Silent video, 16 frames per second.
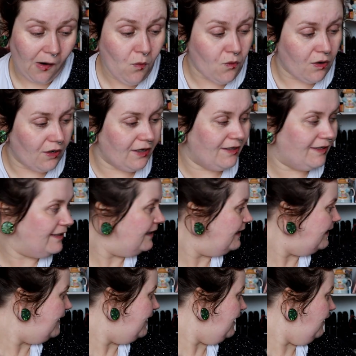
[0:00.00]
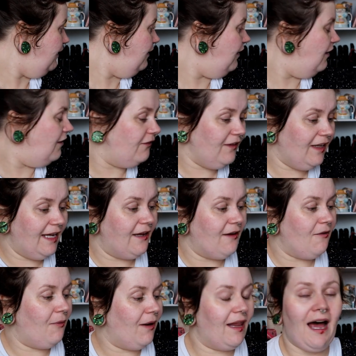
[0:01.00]
Ooh,
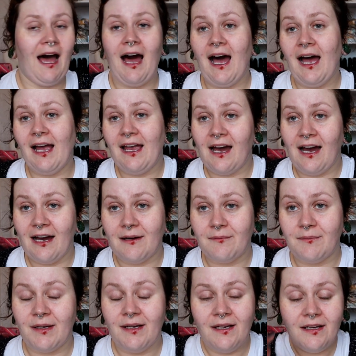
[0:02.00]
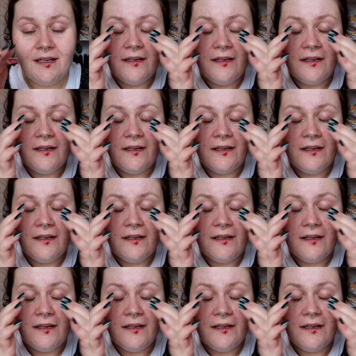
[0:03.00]
lovely. Well, I am,